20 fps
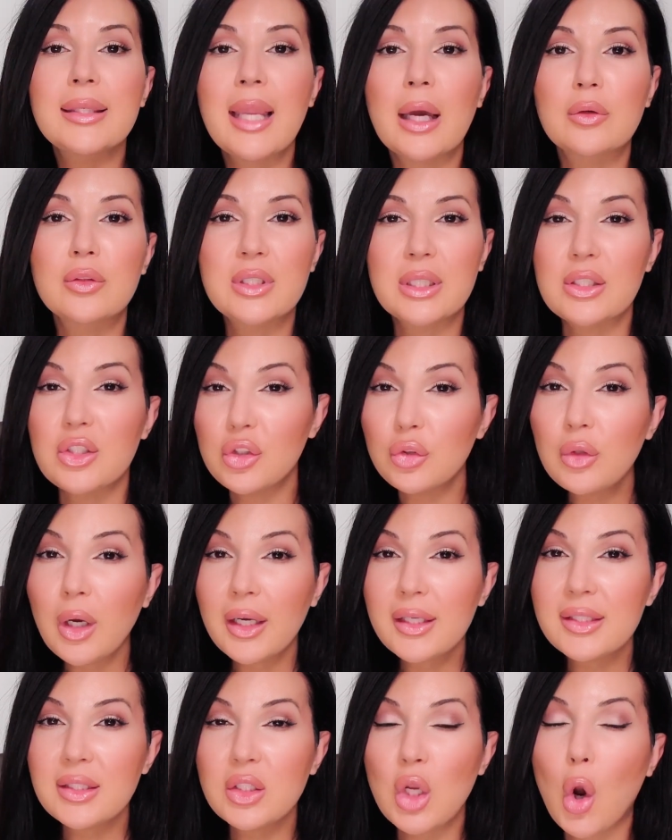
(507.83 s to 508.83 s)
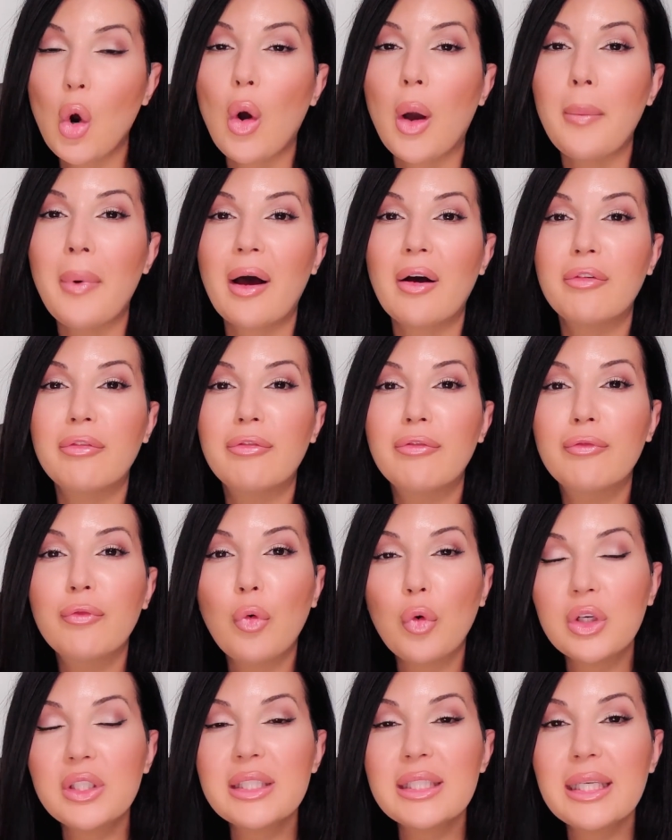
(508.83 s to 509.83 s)
Now, did you guys know about
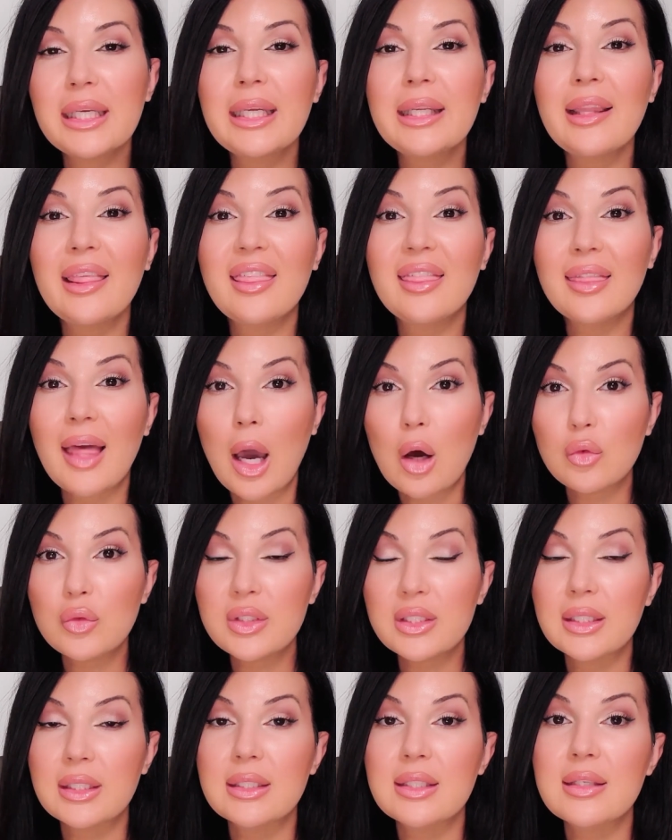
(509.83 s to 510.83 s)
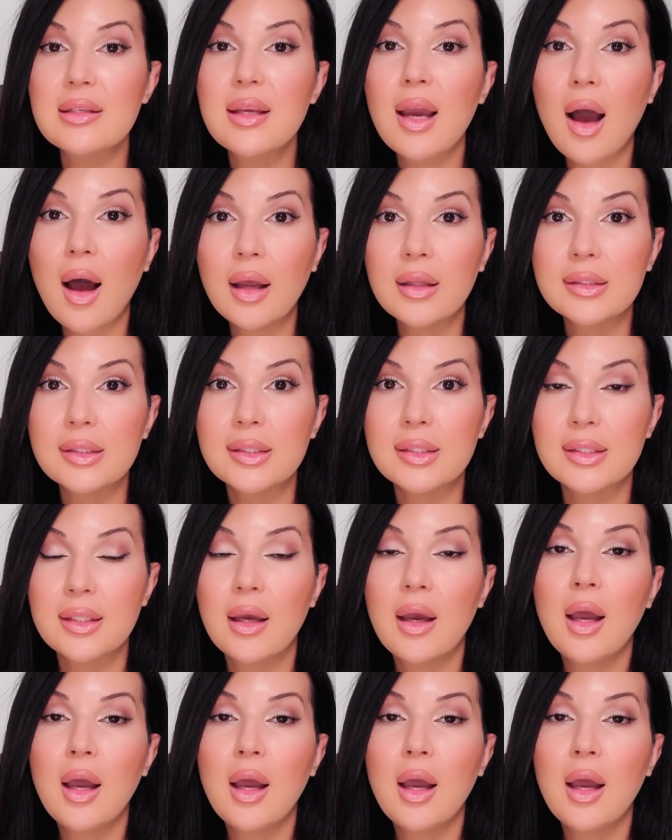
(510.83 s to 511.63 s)
14,000 tons